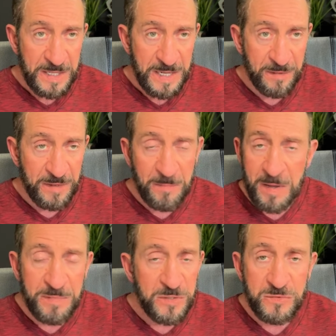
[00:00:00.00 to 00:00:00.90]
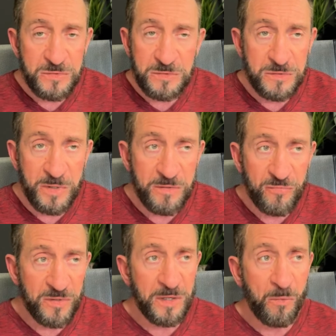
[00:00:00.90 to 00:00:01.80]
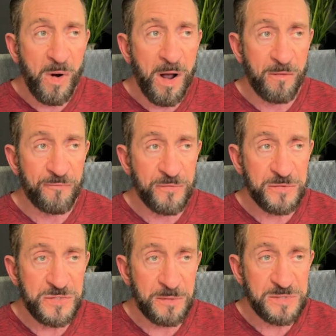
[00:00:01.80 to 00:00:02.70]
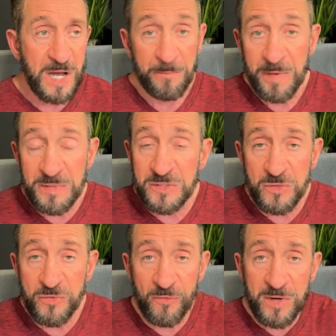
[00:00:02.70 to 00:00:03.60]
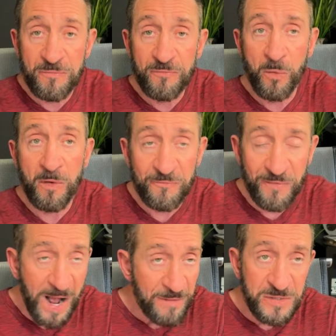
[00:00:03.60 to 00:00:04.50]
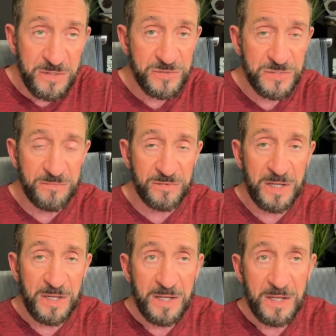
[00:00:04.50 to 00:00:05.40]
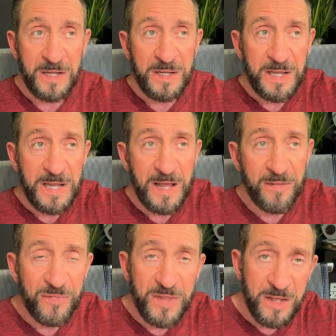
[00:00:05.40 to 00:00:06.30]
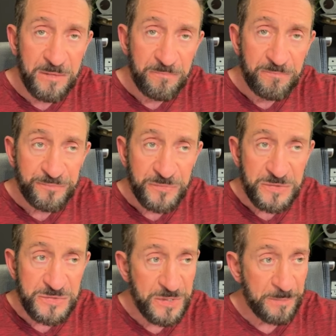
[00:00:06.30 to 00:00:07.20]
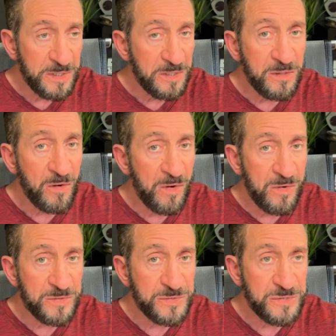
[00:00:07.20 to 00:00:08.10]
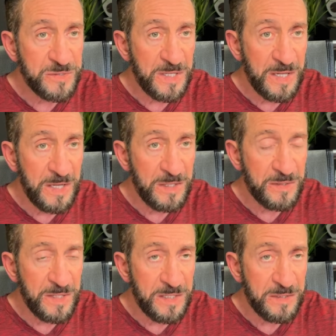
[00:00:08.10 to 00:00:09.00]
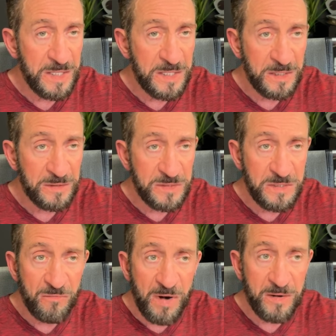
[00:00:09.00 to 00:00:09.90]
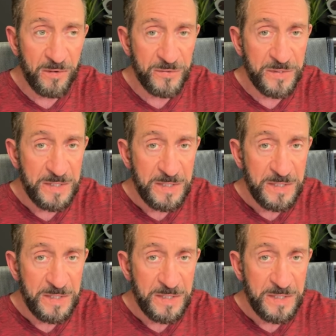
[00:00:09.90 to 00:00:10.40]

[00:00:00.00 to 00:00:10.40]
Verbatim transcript: and they may be doing really well for some time, maybe two, three, four, five years even. And then something occurs and they, they get derailed.